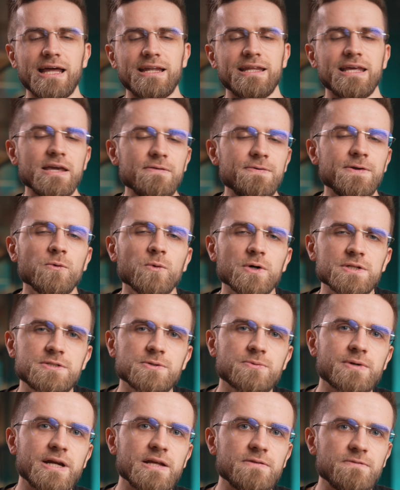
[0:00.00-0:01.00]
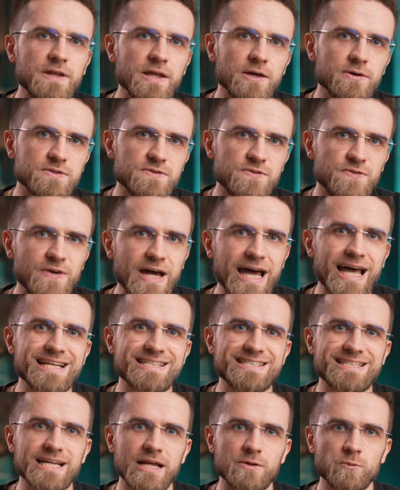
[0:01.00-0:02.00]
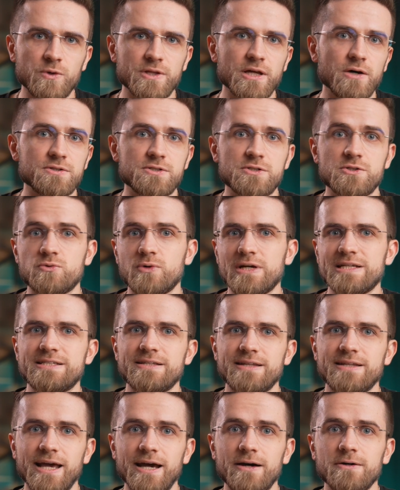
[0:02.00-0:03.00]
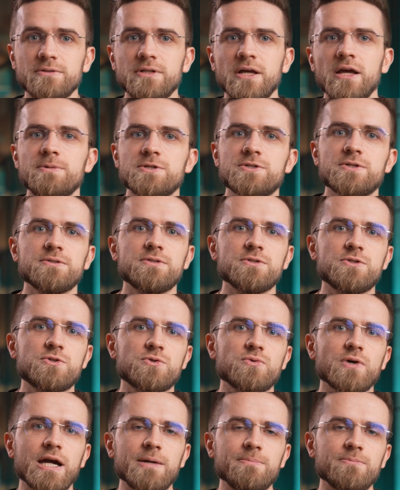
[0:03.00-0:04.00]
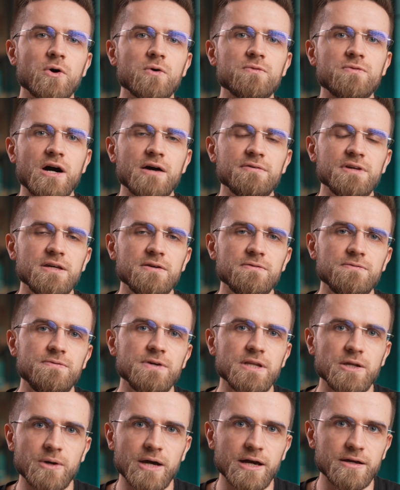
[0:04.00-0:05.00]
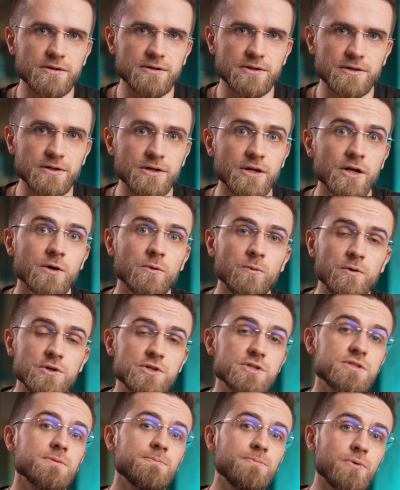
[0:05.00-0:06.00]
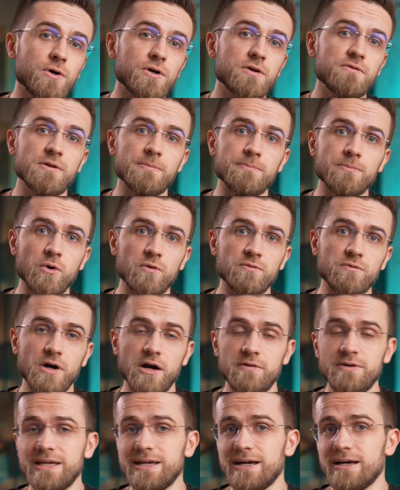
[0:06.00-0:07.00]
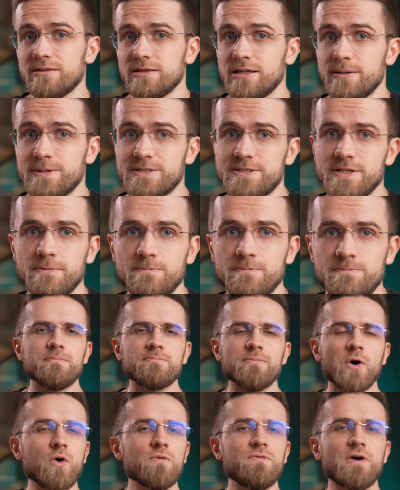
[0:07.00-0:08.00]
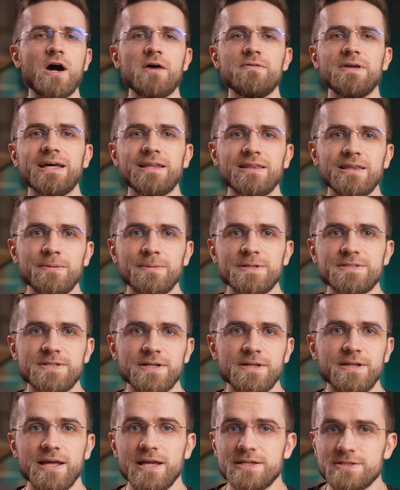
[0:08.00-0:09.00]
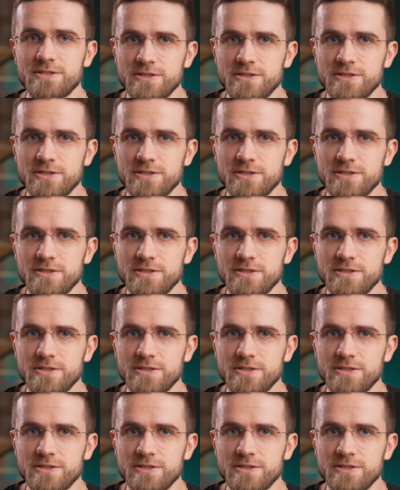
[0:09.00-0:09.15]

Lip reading: And if you want to create videos fast and without stressing out, be sure to try Movavi Video Editor, which is a part of the Movavi Unlimited. Movavi Unlimited is